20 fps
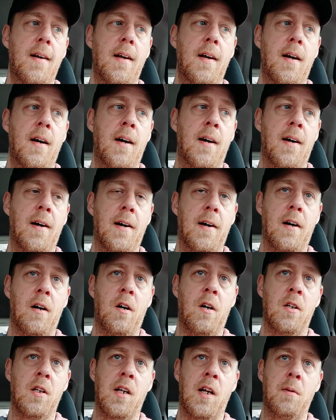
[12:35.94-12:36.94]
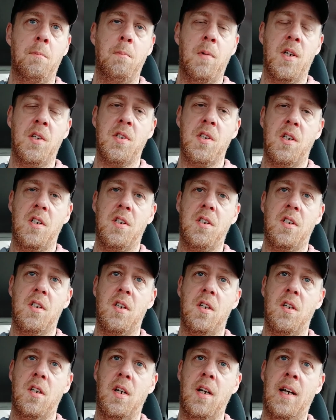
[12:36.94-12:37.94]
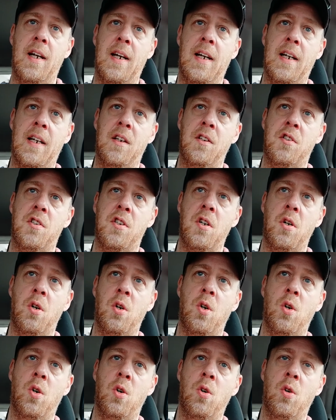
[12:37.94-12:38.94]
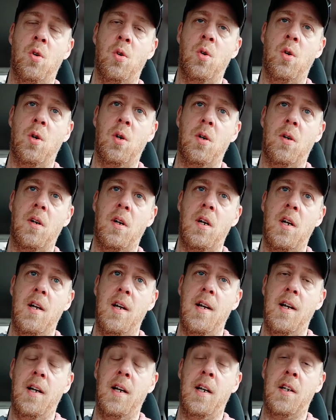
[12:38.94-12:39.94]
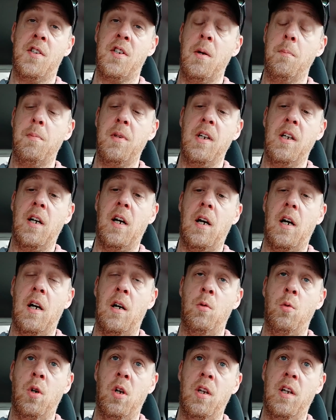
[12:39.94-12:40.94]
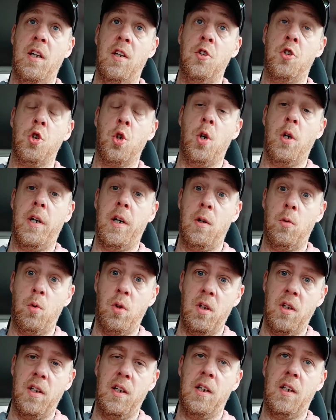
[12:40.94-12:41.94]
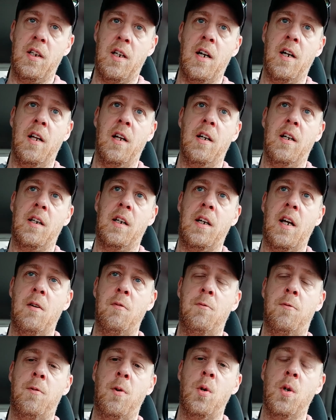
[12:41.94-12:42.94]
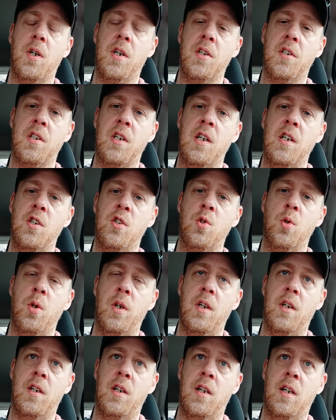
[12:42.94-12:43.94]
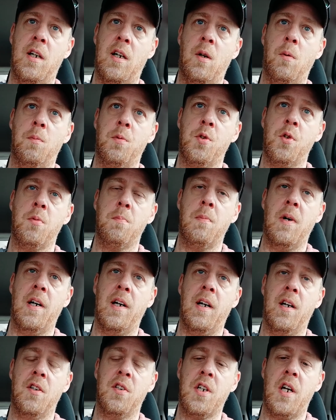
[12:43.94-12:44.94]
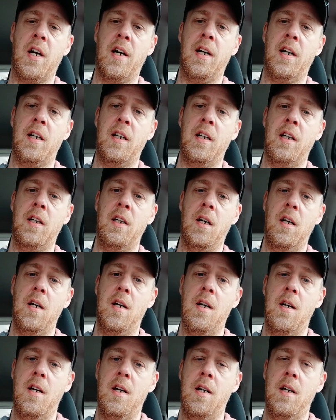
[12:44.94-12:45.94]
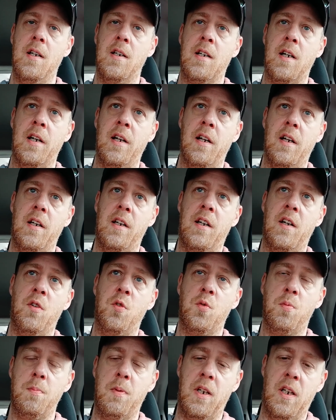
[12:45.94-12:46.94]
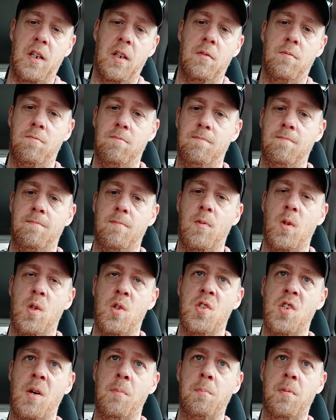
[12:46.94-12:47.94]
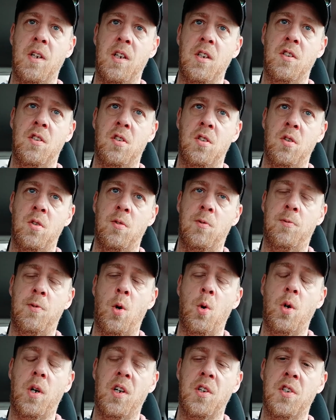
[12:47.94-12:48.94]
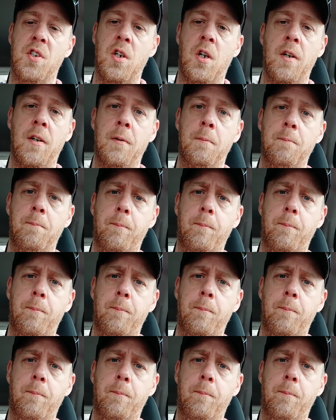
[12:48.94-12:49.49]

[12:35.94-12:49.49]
uh, online business, and so it's something I, I really enjoy. I really kind of get focused into it. It helps with my anxiety kind of gives me something to focus on.